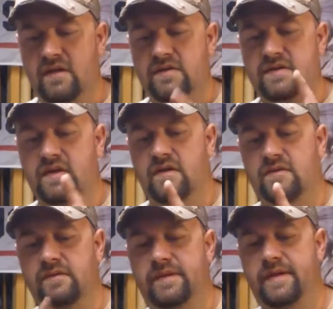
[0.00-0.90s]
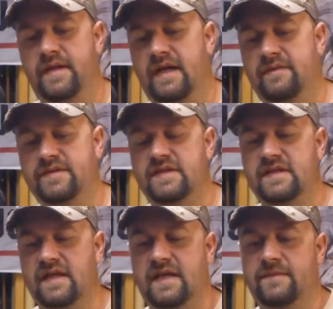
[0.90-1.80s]
So I was just
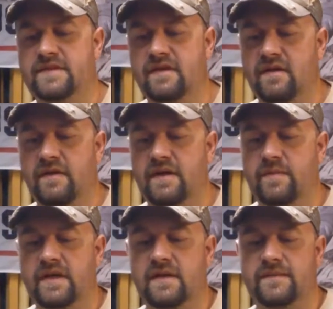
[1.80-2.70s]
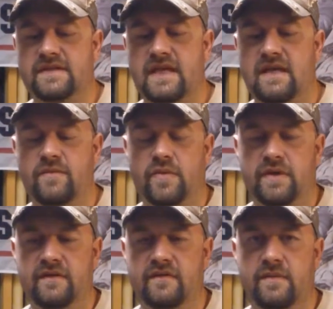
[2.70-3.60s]
like, I'm just going to go ahead and pick up this
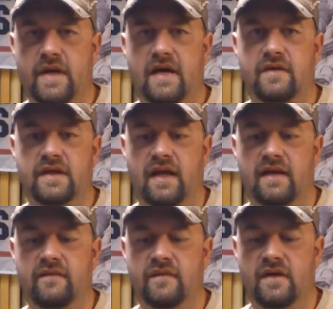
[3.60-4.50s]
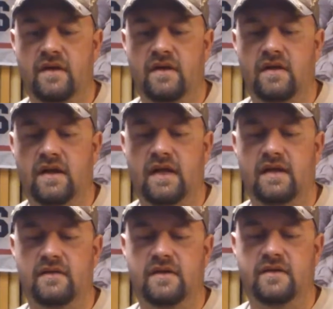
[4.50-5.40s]
Aimpoint for the battery life
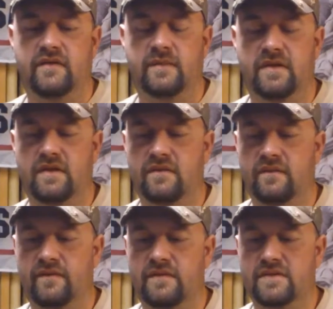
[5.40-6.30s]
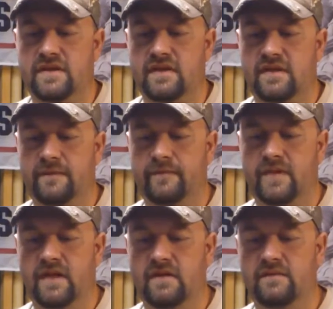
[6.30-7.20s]
and some of the other reviews on it.
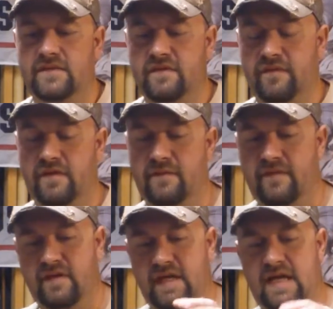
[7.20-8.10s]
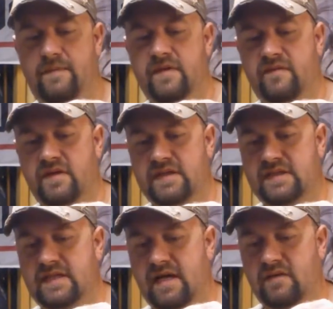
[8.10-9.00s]
And so far I'm very happy, very
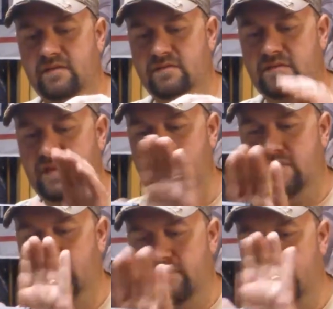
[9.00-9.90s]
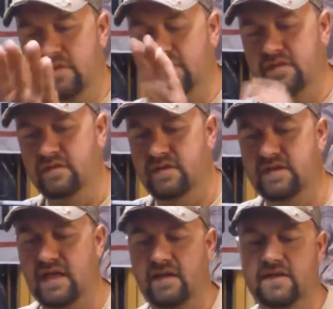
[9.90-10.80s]
stout, you know, good
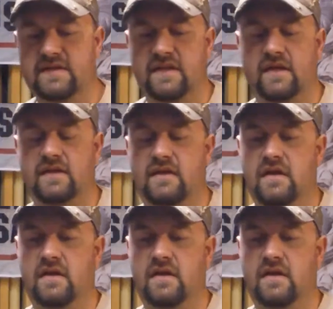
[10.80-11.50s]
solid sight.